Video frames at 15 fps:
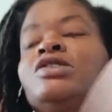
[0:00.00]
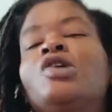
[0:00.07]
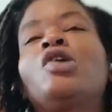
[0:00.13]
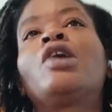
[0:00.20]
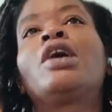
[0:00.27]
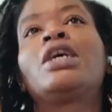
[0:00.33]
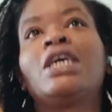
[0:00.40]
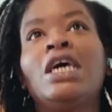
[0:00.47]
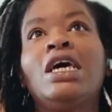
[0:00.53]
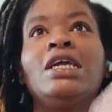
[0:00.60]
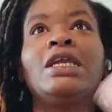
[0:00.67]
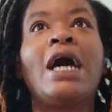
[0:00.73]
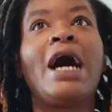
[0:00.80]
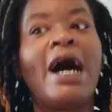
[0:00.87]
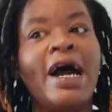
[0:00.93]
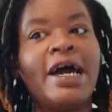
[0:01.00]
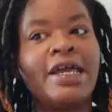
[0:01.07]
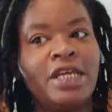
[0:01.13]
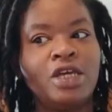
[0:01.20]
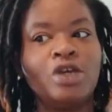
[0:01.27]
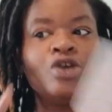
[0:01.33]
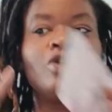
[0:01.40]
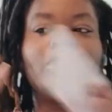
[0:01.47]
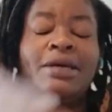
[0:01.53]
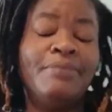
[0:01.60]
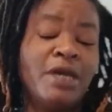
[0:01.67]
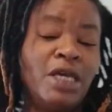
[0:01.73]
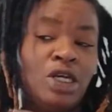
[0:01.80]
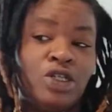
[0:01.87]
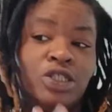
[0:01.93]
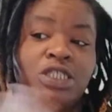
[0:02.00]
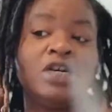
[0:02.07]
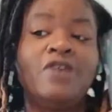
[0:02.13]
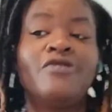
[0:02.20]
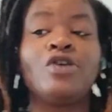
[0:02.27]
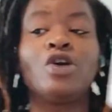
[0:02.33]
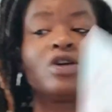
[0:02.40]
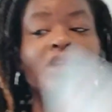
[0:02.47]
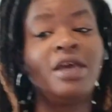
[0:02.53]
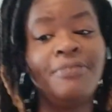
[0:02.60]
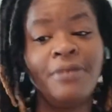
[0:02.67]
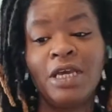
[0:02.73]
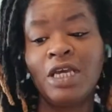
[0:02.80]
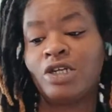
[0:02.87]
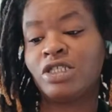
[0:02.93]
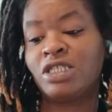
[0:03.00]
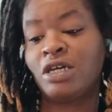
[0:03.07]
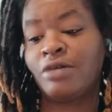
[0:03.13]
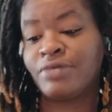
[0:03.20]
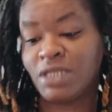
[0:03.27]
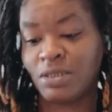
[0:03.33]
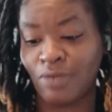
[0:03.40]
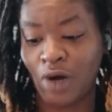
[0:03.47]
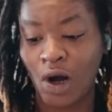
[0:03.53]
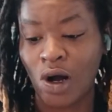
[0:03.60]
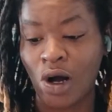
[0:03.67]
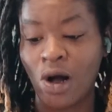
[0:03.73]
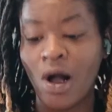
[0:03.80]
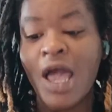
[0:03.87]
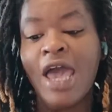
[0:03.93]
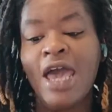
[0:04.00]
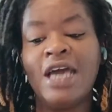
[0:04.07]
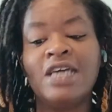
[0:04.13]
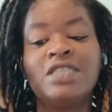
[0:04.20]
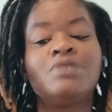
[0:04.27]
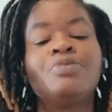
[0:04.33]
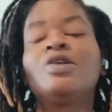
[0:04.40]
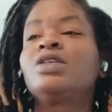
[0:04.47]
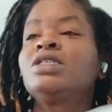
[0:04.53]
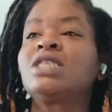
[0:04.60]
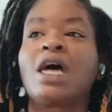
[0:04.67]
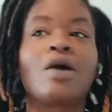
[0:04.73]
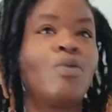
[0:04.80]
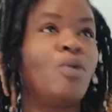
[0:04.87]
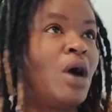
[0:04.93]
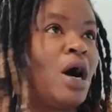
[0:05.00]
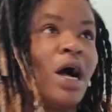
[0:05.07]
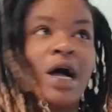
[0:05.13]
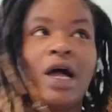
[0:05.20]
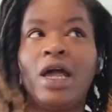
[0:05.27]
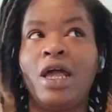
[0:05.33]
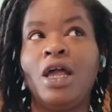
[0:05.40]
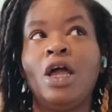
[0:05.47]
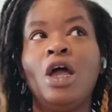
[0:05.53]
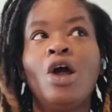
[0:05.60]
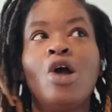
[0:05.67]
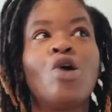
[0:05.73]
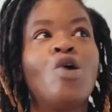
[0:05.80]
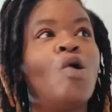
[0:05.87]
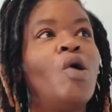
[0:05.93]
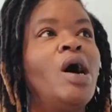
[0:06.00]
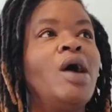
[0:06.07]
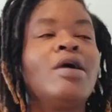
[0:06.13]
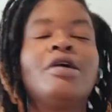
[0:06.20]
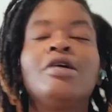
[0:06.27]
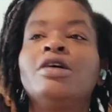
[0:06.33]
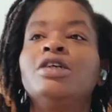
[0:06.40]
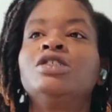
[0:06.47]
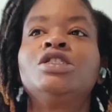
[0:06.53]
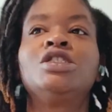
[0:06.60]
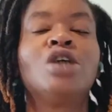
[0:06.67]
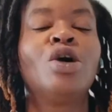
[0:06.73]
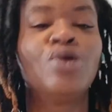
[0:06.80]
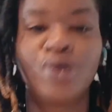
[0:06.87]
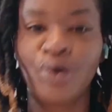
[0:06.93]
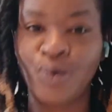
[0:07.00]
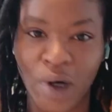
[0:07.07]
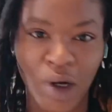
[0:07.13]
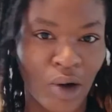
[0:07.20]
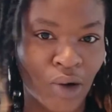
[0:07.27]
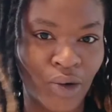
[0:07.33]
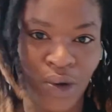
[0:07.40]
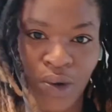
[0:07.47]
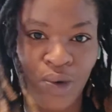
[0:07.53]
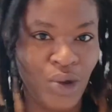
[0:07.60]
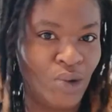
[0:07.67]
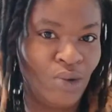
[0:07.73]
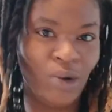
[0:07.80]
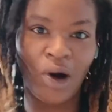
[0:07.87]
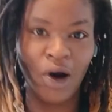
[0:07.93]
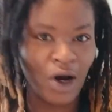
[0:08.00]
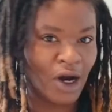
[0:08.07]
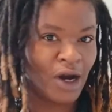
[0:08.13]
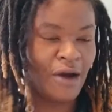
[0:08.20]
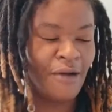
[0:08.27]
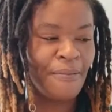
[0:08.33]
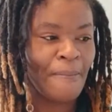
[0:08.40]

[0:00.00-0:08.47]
are again hiding, you're dimming yourself, you're keeping yourself small, and spirit is like, why? Go out here and show the world who you are.